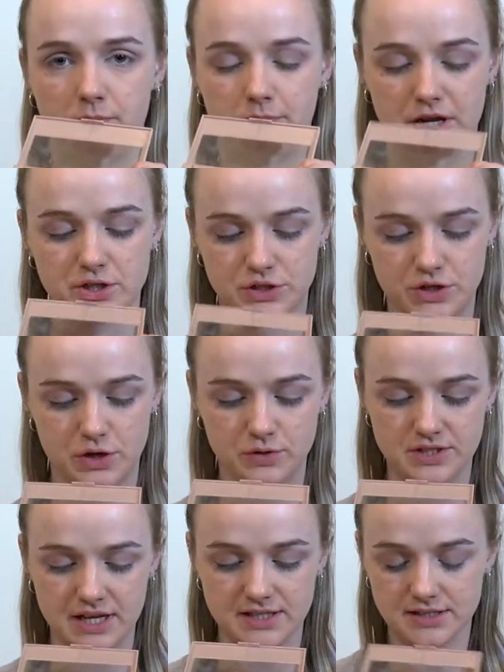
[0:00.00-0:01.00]
Blush
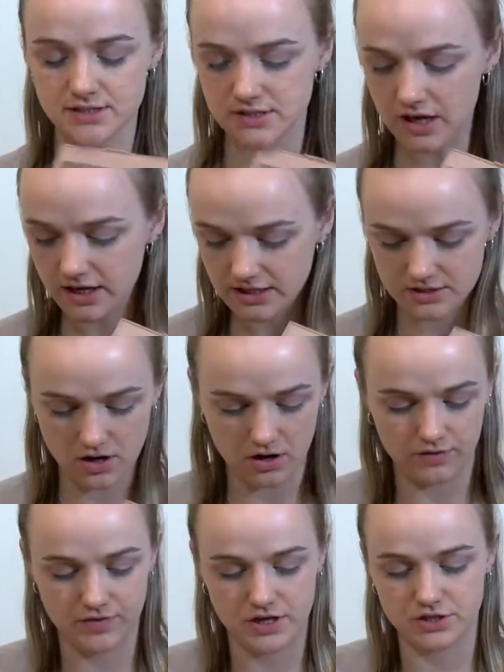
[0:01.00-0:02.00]
Nudes. It's a slightly
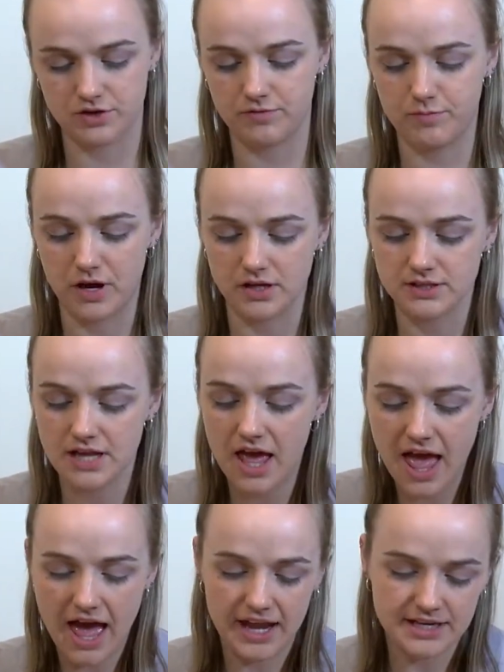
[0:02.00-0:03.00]
darker version of Buzz,
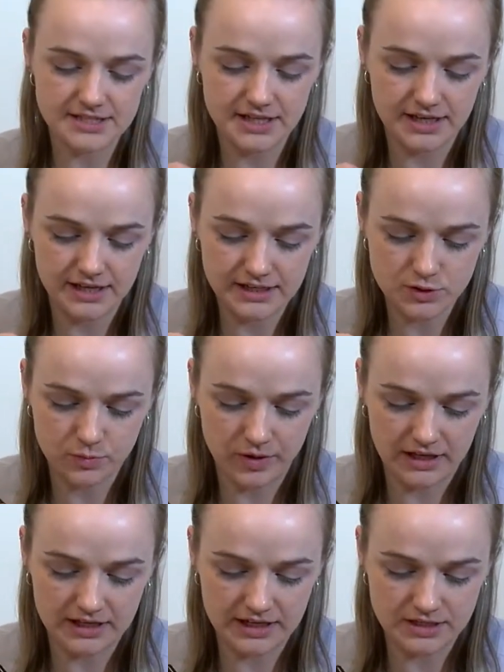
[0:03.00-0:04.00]
and it's a little bit
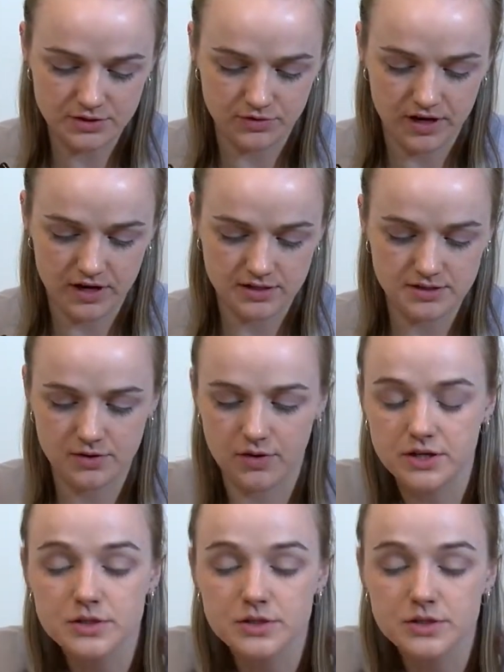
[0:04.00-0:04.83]
glitterier, so I